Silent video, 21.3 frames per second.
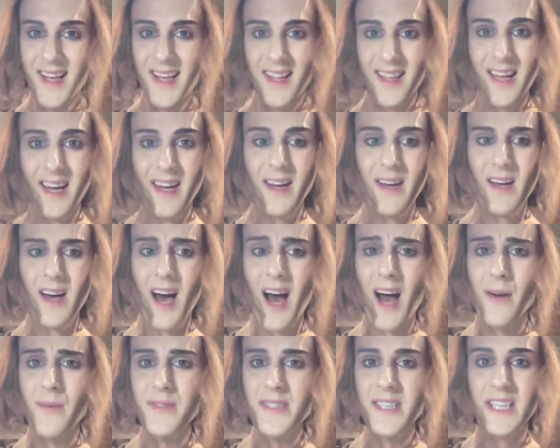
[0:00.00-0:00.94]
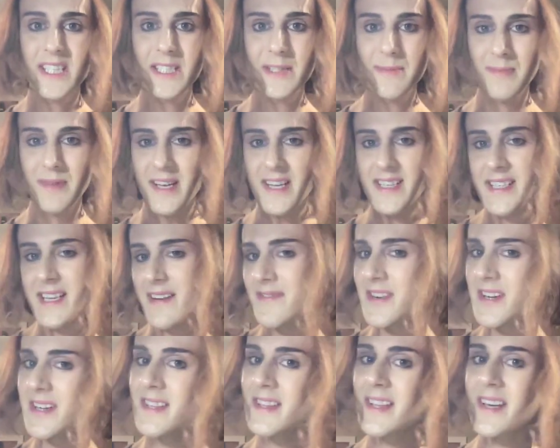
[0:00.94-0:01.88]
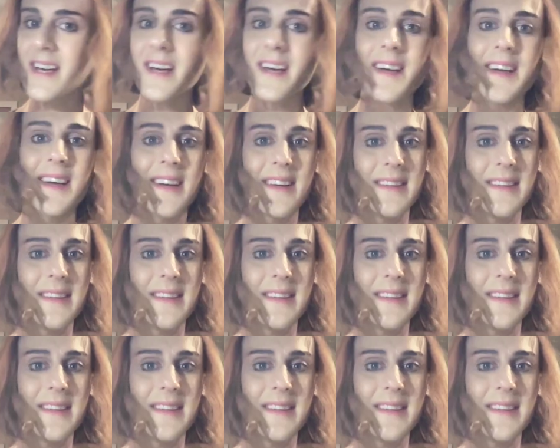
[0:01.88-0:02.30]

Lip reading: like, I was explained everything,